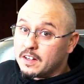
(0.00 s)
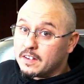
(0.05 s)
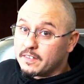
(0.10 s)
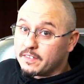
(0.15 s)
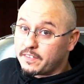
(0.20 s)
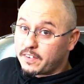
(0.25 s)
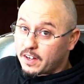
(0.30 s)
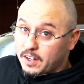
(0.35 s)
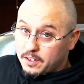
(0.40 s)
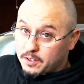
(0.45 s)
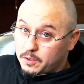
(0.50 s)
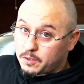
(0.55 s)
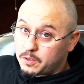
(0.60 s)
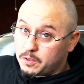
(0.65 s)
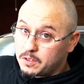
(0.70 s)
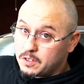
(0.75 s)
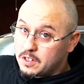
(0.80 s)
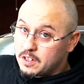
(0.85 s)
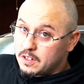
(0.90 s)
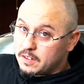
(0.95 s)

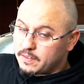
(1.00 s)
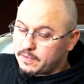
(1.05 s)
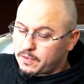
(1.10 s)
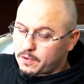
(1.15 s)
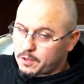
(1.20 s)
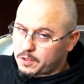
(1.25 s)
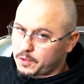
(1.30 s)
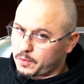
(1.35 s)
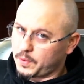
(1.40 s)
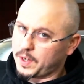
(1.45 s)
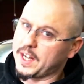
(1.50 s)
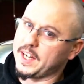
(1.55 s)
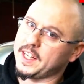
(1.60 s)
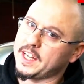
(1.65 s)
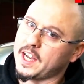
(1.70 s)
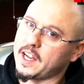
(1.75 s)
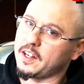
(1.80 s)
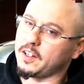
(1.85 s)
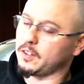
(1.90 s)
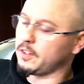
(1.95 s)
funnel for the
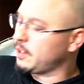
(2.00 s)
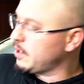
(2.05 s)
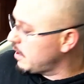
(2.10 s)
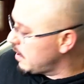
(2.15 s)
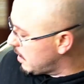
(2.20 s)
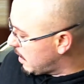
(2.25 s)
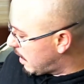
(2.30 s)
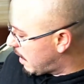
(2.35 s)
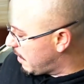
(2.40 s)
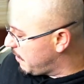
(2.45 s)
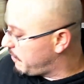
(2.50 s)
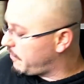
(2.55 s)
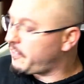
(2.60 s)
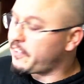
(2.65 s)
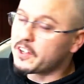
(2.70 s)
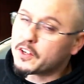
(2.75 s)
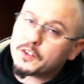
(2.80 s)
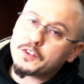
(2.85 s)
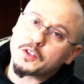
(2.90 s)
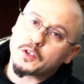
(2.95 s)
radiator. I
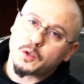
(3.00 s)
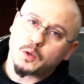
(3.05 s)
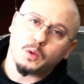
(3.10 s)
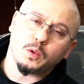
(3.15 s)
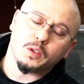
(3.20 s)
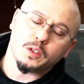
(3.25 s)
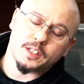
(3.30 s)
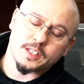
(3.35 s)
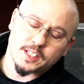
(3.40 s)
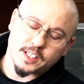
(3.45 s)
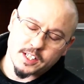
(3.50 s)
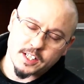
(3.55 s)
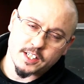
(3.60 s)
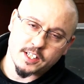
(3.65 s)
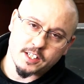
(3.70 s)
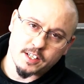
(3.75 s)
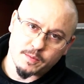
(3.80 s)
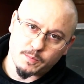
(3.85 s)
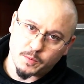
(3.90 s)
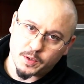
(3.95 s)
filled the coolant
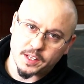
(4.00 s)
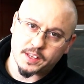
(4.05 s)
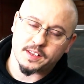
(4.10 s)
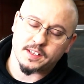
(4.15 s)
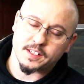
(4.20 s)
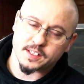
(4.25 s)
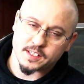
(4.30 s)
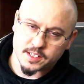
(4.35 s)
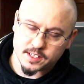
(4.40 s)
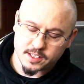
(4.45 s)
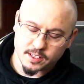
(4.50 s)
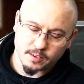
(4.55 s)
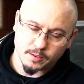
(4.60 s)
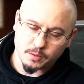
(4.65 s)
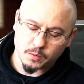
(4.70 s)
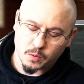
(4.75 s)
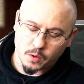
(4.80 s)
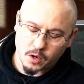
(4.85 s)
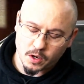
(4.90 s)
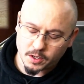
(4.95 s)
system with
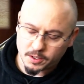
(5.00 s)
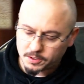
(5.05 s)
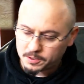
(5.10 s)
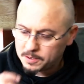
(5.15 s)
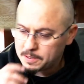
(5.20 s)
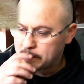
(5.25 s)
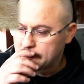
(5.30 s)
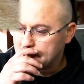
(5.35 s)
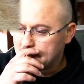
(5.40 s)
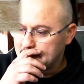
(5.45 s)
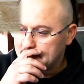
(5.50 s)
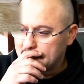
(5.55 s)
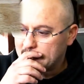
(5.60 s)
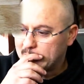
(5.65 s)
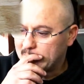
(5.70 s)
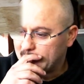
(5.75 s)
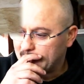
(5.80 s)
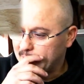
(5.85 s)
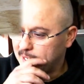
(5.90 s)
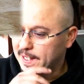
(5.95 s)
distilled water
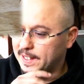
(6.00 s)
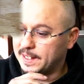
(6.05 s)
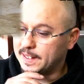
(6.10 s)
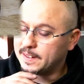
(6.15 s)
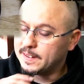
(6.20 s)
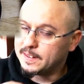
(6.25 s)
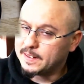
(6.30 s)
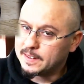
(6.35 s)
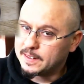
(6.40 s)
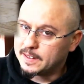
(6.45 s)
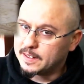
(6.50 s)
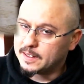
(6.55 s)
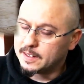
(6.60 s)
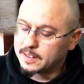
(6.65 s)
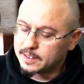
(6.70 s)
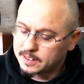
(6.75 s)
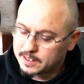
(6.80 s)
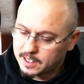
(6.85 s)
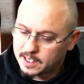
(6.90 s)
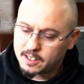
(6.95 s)
and
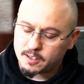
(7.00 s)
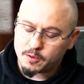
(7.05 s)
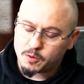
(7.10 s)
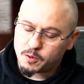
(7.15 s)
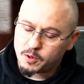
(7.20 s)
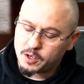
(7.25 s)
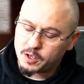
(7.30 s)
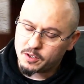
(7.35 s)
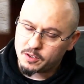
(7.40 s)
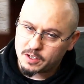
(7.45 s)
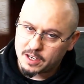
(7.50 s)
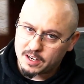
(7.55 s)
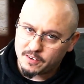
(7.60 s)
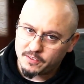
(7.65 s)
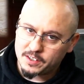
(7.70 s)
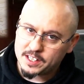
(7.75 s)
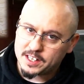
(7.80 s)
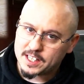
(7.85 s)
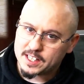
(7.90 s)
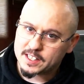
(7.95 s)
got oil.
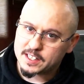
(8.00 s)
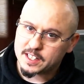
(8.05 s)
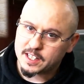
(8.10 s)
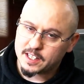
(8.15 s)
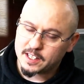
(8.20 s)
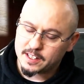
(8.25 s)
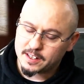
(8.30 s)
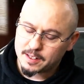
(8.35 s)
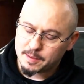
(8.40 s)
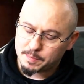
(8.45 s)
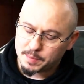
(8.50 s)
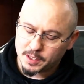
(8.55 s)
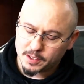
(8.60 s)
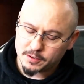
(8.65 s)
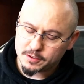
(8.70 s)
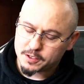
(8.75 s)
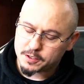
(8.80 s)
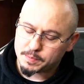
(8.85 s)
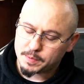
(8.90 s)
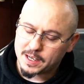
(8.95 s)
Everything's in, the
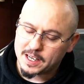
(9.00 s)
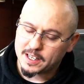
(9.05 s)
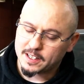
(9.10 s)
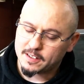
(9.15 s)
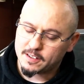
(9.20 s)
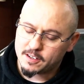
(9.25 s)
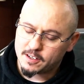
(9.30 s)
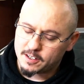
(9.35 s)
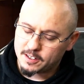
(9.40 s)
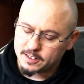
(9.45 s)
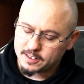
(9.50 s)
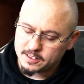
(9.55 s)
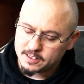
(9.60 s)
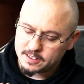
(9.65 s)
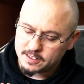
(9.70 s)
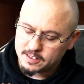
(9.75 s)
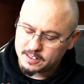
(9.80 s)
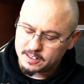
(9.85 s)
belt's back on.